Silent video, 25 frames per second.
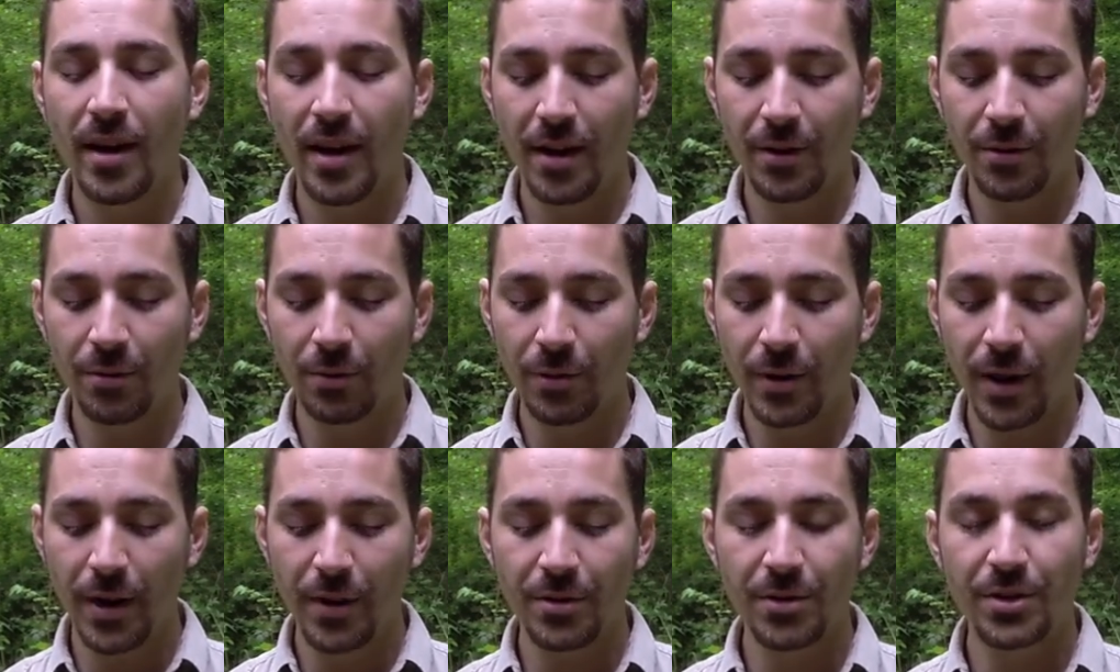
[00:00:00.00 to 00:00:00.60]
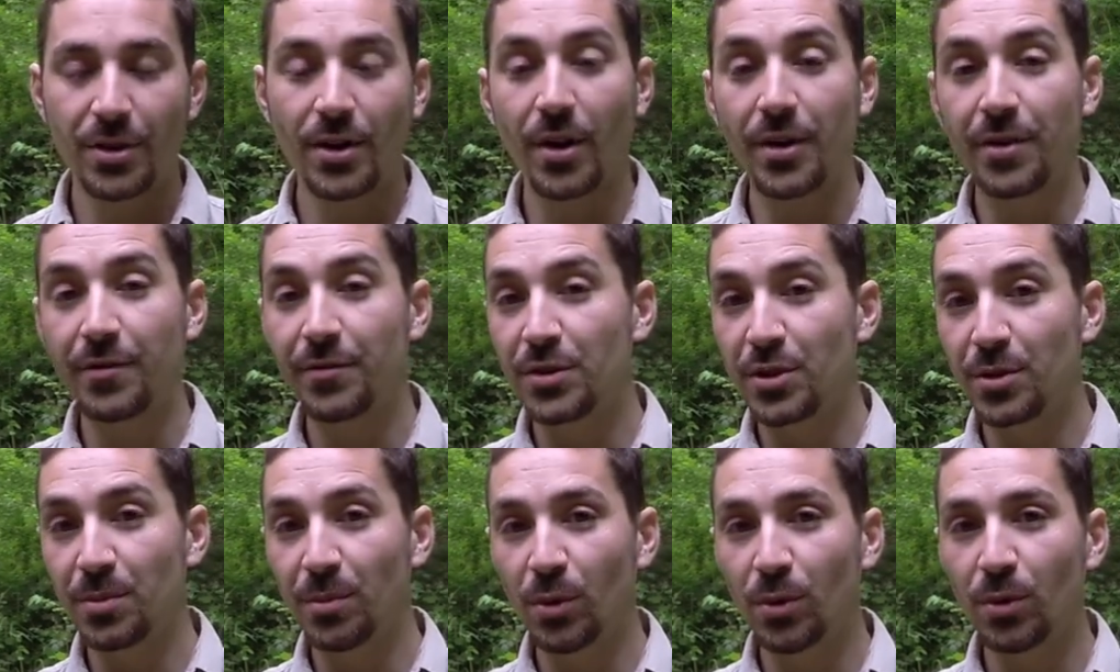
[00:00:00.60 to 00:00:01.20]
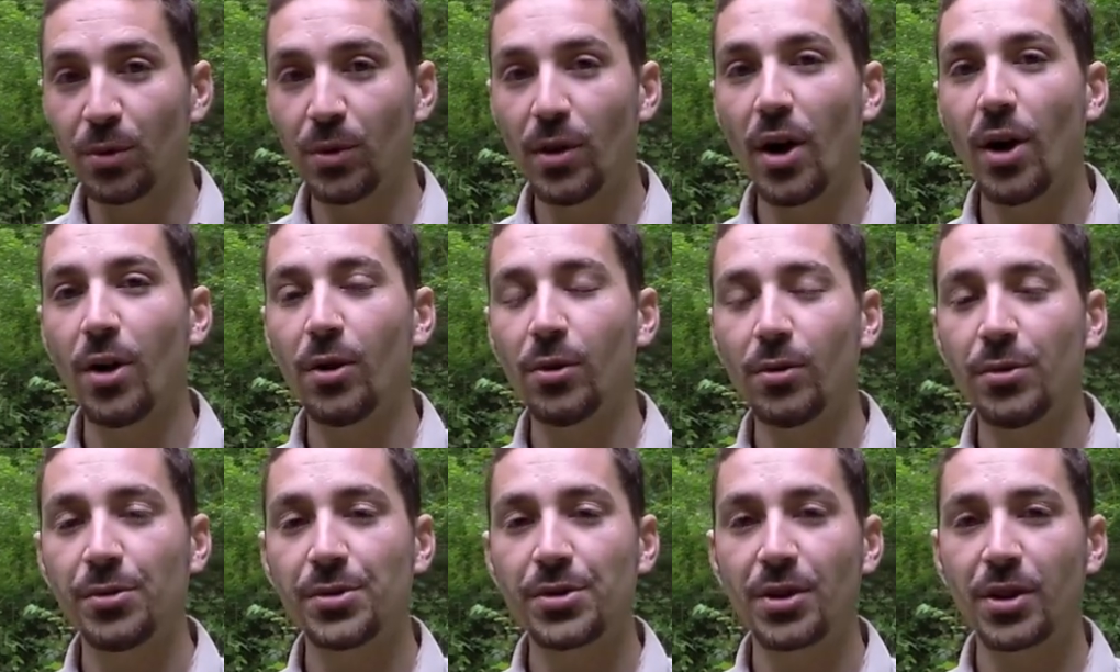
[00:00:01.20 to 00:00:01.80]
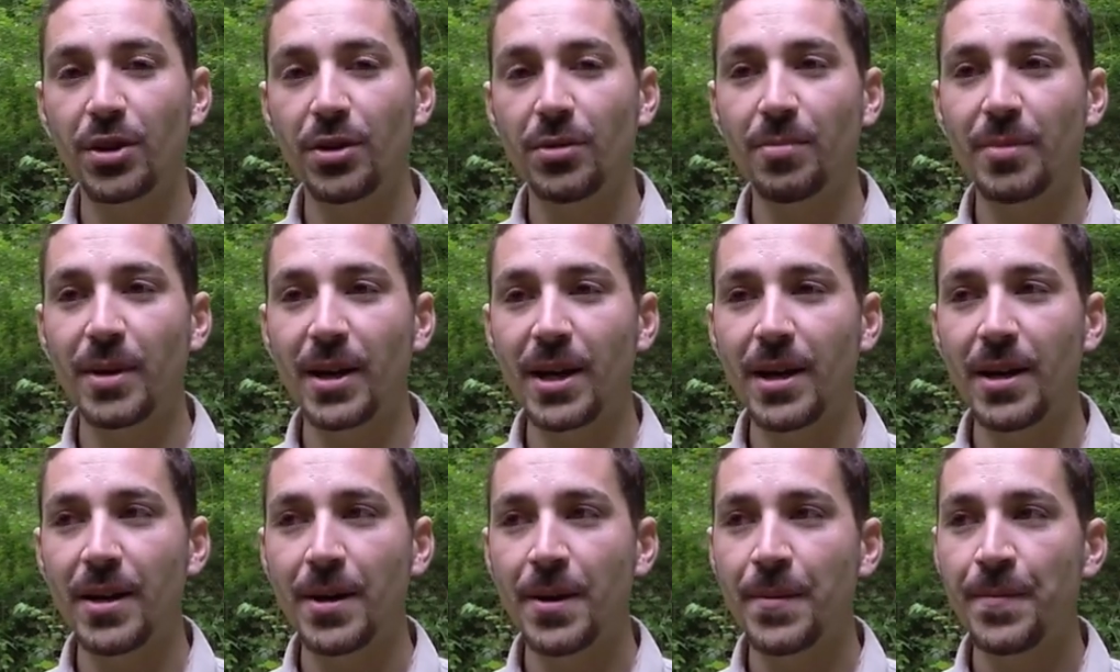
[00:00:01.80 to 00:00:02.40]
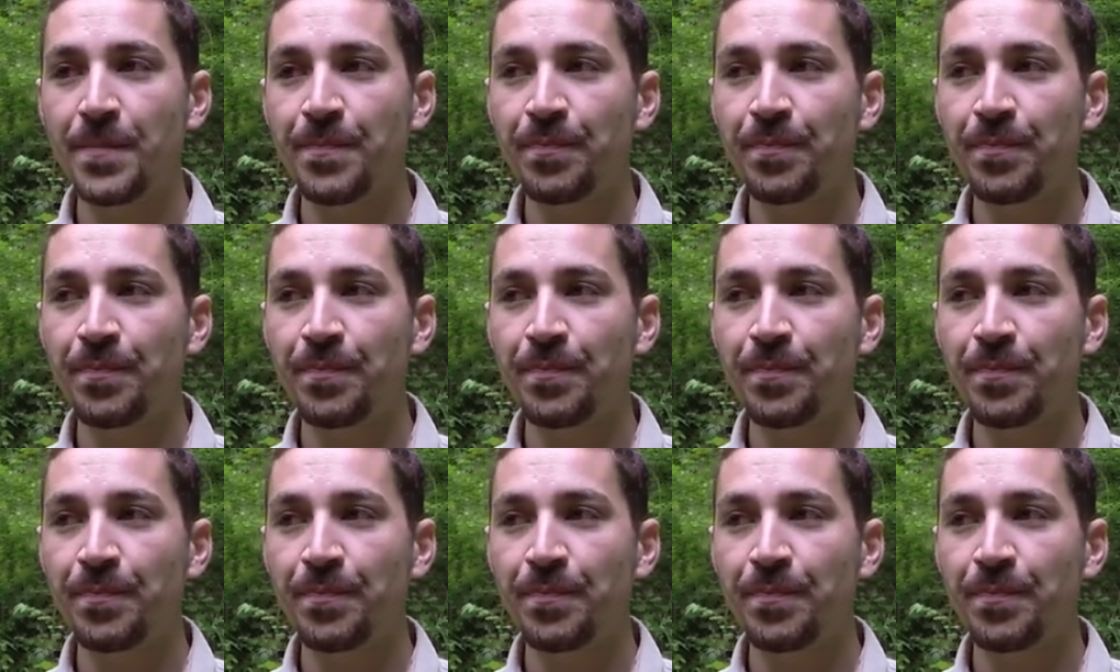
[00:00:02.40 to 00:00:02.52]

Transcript: and all those kind of small holes can be